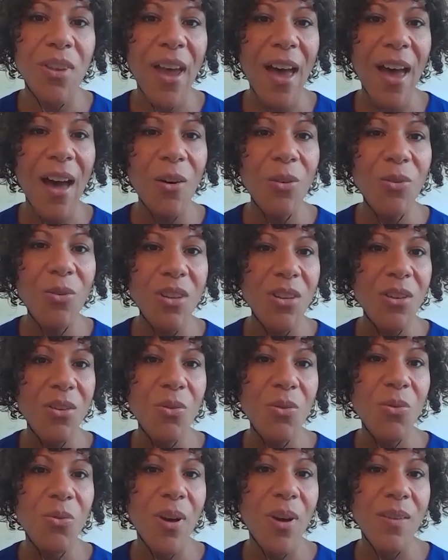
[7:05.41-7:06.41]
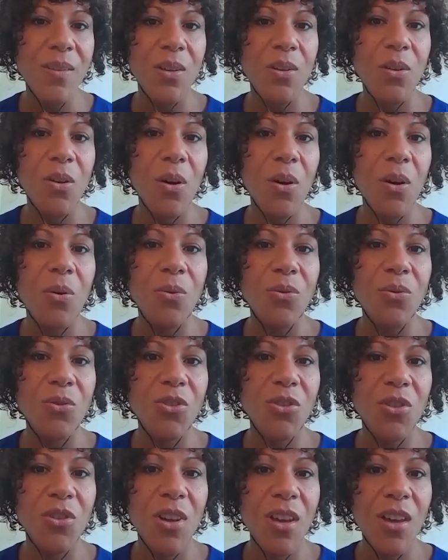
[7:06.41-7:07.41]
How do you, as a
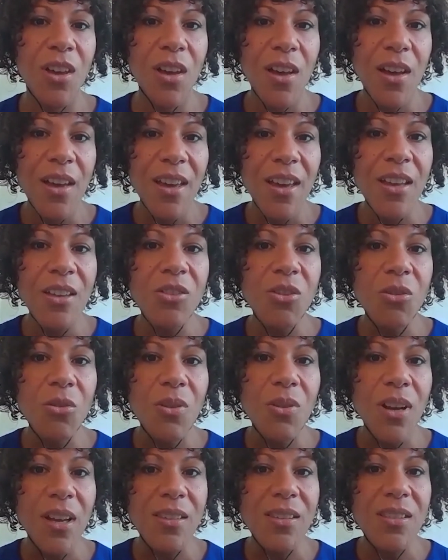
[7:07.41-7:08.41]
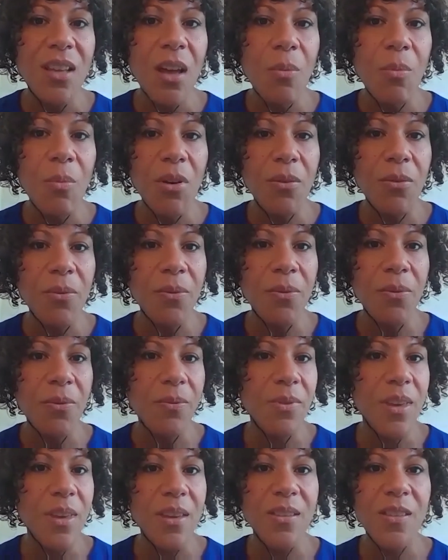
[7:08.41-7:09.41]
coach, integrate some of
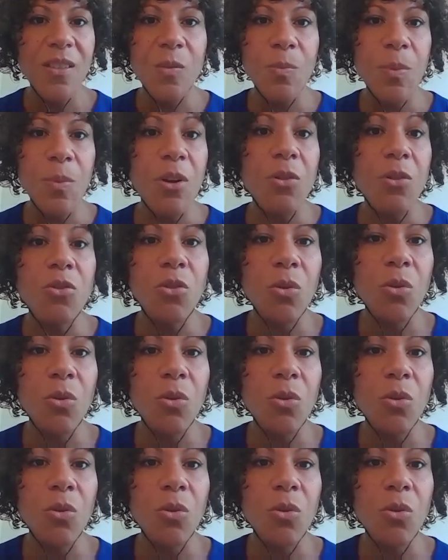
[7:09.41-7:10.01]
these spiritual